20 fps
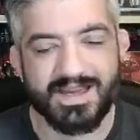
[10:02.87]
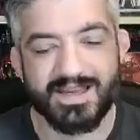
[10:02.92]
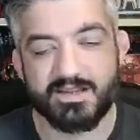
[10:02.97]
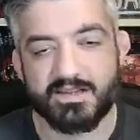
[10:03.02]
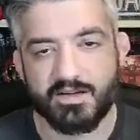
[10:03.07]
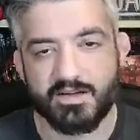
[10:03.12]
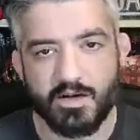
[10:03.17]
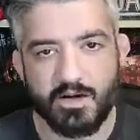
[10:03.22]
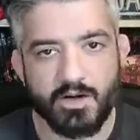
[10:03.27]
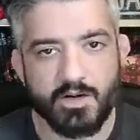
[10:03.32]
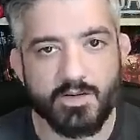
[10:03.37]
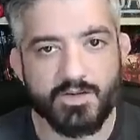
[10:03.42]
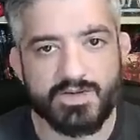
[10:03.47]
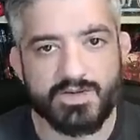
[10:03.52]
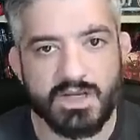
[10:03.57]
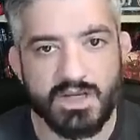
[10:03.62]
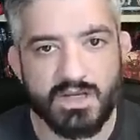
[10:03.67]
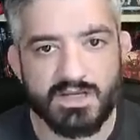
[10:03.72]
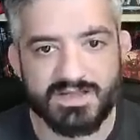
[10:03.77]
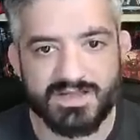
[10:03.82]
and an
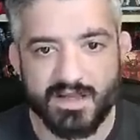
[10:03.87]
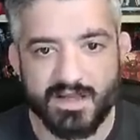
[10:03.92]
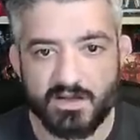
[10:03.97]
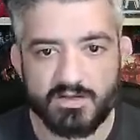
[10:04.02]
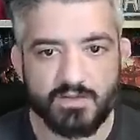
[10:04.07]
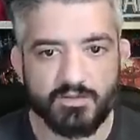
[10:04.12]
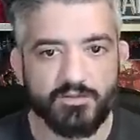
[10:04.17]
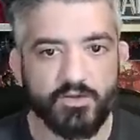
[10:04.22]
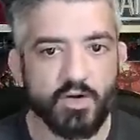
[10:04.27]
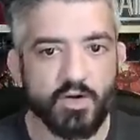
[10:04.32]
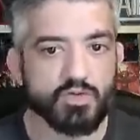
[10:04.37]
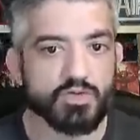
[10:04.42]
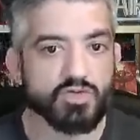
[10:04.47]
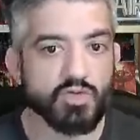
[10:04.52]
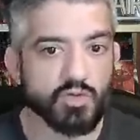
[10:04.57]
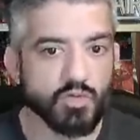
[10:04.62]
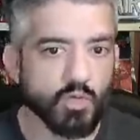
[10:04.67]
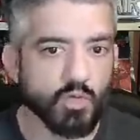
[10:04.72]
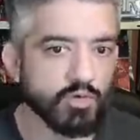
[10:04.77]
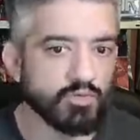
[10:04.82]
energy just to focus
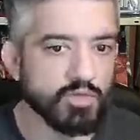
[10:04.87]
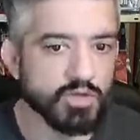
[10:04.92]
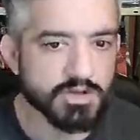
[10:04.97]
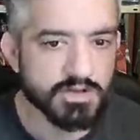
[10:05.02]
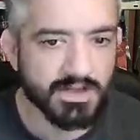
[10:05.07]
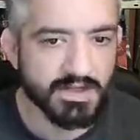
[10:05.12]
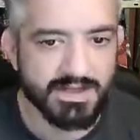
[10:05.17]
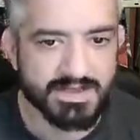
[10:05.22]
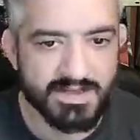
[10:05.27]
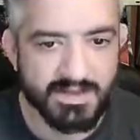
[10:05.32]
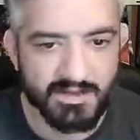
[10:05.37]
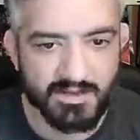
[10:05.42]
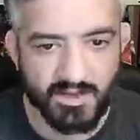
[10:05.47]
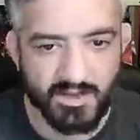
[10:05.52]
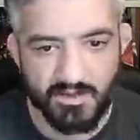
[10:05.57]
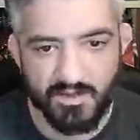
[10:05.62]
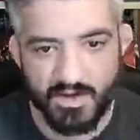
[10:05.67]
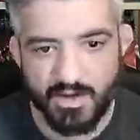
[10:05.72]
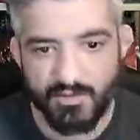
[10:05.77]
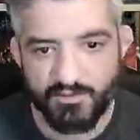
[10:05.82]
on world boss legend
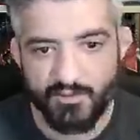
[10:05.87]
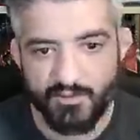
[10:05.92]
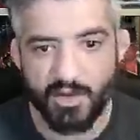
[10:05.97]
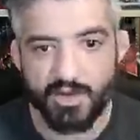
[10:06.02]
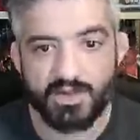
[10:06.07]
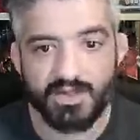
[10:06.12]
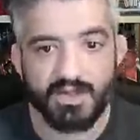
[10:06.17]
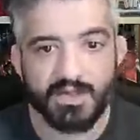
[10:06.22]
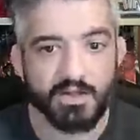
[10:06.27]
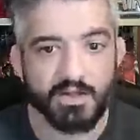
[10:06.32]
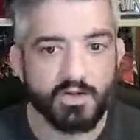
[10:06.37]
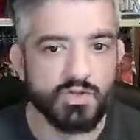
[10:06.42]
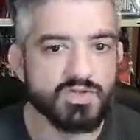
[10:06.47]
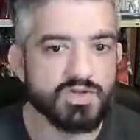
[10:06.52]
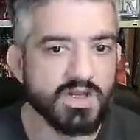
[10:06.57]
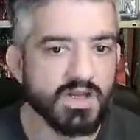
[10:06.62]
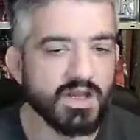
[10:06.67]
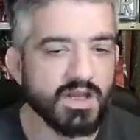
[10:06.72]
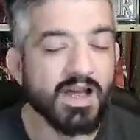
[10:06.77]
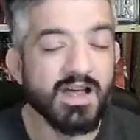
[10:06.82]
and they are avoiding
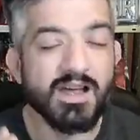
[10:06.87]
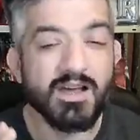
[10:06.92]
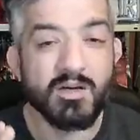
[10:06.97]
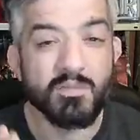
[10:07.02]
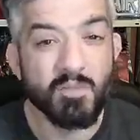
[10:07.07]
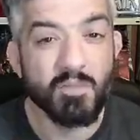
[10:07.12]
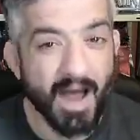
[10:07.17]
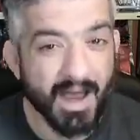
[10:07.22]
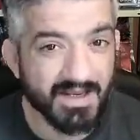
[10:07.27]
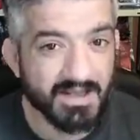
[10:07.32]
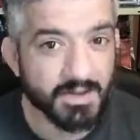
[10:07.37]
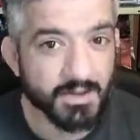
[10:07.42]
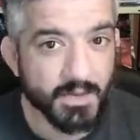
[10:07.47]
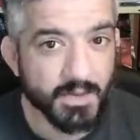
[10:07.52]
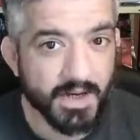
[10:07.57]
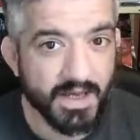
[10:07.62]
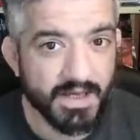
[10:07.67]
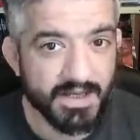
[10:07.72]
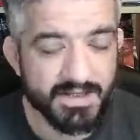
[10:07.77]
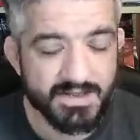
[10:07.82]
using mighty
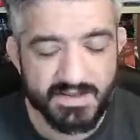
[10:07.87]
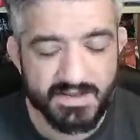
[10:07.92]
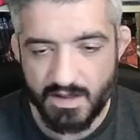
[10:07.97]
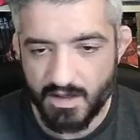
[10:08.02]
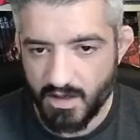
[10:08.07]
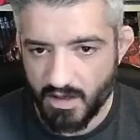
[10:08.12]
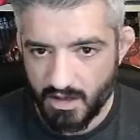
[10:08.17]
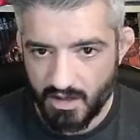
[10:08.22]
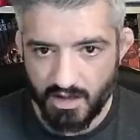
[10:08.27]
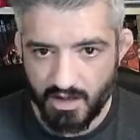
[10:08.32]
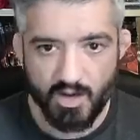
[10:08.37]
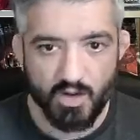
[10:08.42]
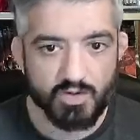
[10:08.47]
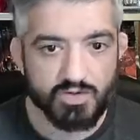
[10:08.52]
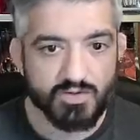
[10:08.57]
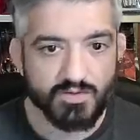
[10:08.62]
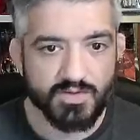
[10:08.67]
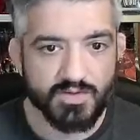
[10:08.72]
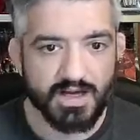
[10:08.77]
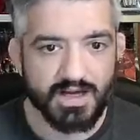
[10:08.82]
raids
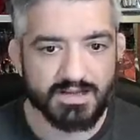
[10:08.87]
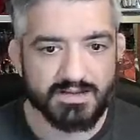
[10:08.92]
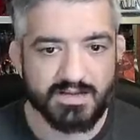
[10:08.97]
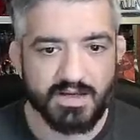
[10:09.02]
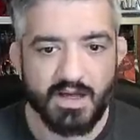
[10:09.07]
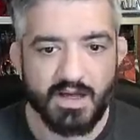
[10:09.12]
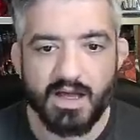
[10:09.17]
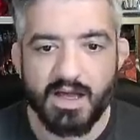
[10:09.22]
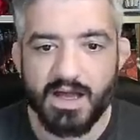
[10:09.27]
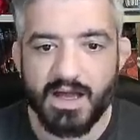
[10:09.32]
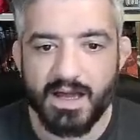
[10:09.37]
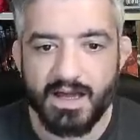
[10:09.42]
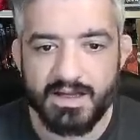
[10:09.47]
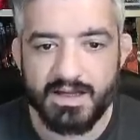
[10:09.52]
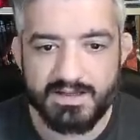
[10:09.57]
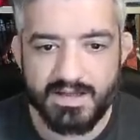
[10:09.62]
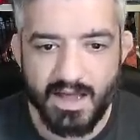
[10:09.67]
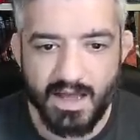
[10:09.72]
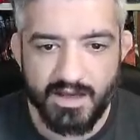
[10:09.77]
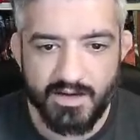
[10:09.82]
because of that
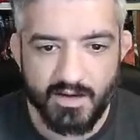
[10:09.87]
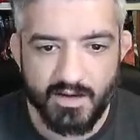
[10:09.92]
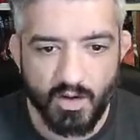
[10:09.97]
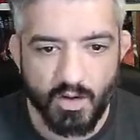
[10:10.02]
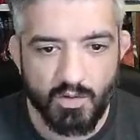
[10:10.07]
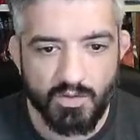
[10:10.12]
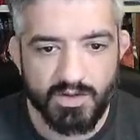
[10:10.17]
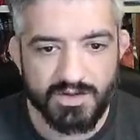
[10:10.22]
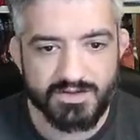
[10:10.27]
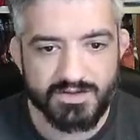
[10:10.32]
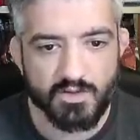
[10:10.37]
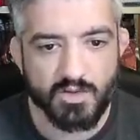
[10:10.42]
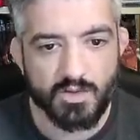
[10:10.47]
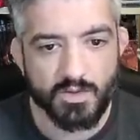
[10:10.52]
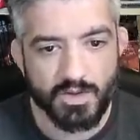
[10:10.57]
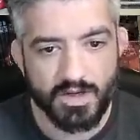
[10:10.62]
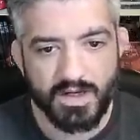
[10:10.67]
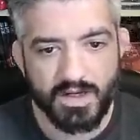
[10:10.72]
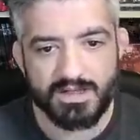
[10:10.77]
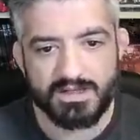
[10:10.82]
and i know that
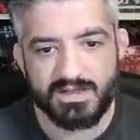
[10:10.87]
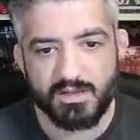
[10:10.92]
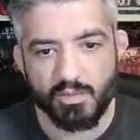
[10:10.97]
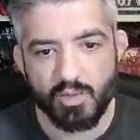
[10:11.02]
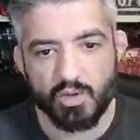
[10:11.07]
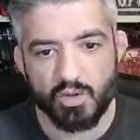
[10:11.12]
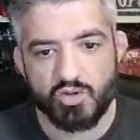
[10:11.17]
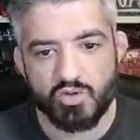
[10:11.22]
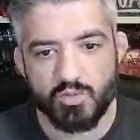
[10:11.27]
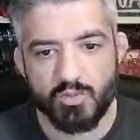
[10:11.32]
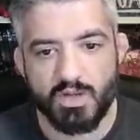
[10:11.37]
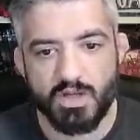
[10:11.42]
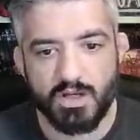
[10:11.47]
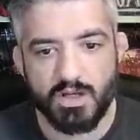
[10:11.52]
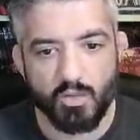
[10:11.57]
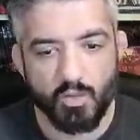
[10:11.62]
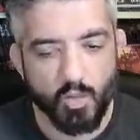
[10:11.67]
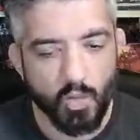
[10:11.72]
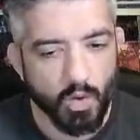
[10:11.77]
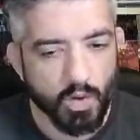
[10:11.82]
raid's supposed to
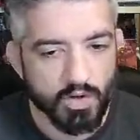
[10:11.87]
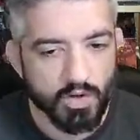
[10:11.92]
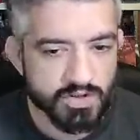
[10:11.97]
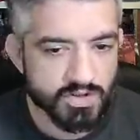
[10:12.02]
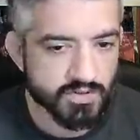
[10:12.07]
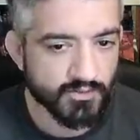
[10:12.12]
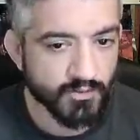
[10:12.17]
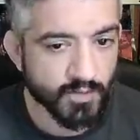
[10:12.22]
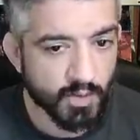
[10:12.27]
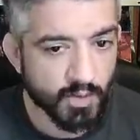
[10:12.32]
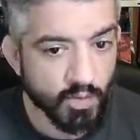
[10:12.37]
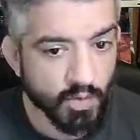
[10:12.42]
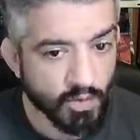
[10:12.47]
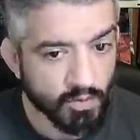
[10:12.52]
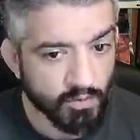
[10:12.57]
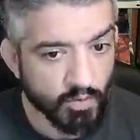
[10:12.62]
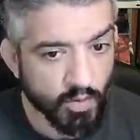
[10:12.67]
be worst for world